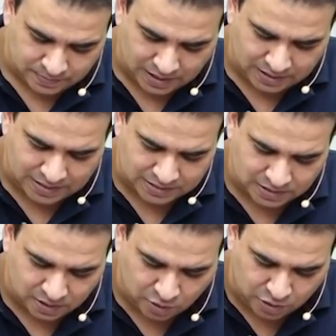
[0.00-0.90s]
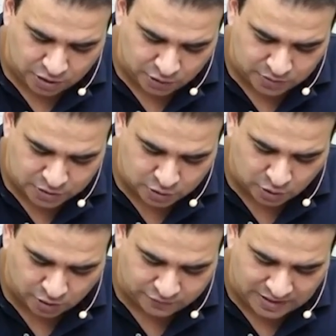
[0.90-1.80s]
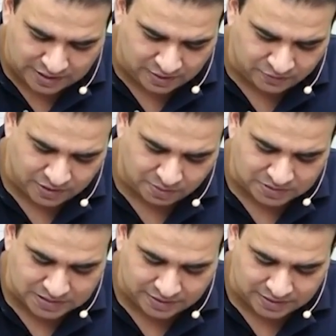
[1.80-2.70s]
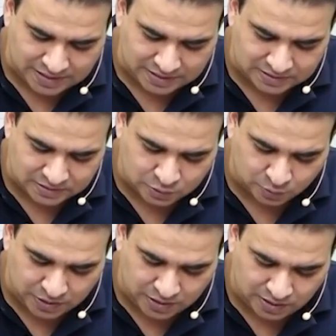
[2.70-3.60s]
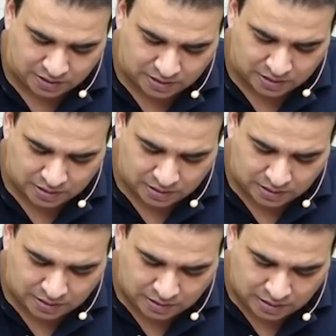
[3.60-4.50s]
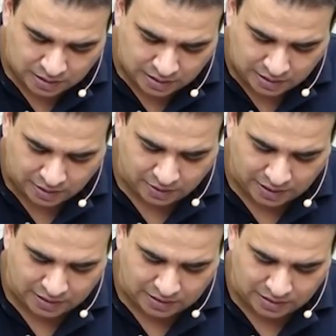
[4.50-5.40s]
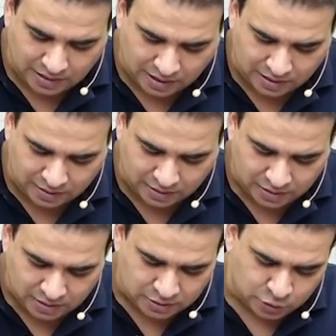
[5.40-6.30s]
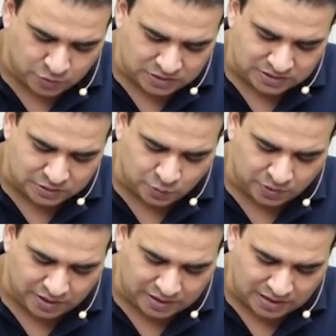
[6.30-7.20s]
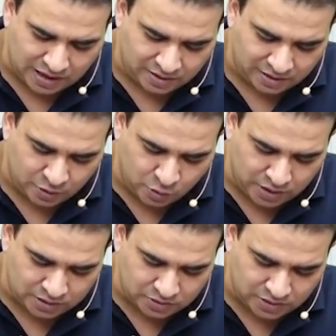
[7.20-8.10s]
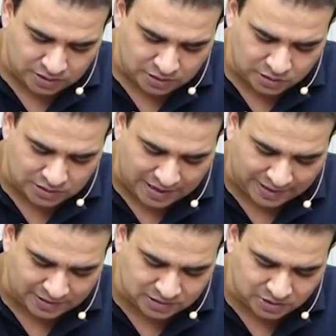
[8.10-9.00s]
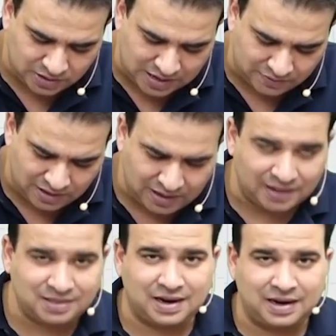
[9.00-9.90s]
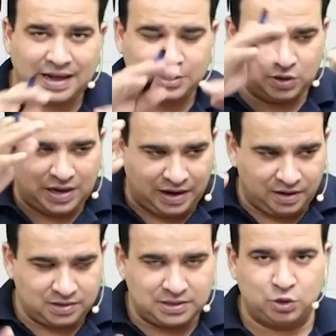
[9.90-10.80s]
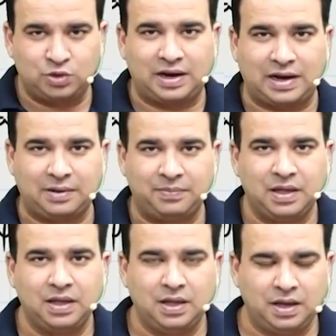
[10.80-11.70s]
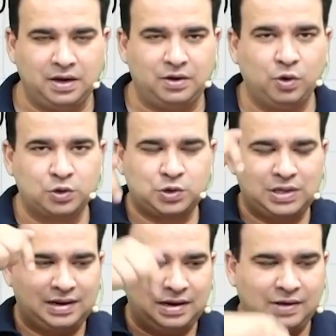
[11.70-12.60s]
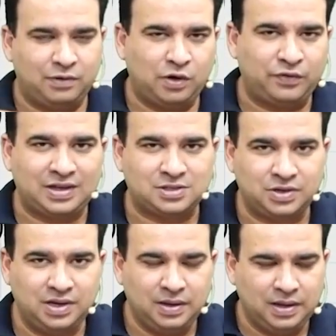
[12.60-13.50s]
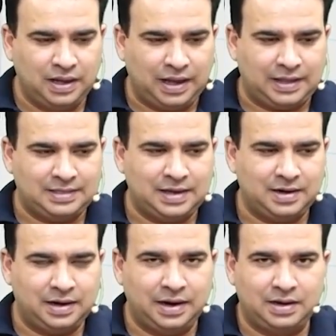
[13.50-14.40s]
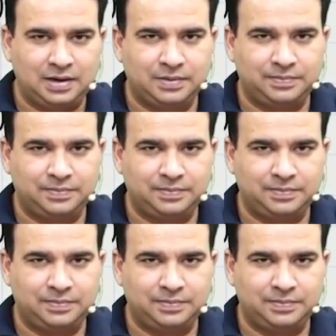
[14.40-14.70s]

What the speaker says: And that's the continuation of the inferior mesenteric, that is superior rectal artery. You will see superior rectal artery going till the S3 level, and then it actually enters into the rectum. It goes to the level of S3, and then it